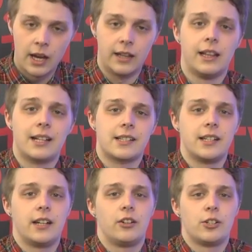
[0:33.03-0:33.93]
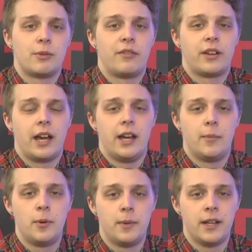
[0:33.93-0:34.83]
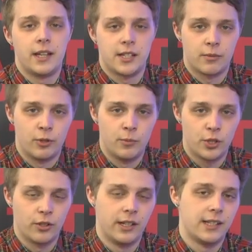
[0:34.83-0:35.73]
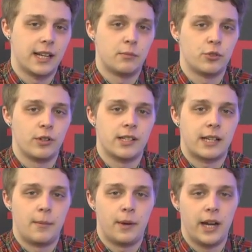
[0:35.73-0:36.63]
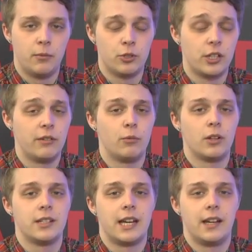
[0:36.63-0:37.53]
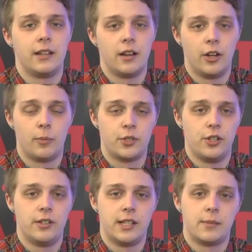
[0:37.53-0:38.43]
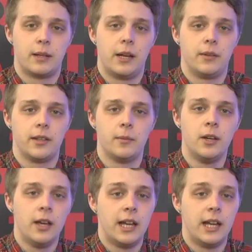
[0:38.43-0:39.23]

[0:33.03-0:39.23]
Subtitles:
And lastly, I'd like to advocate a puppy and kids in room during an exam stress campaign, which will give one day an opportunity to play with them.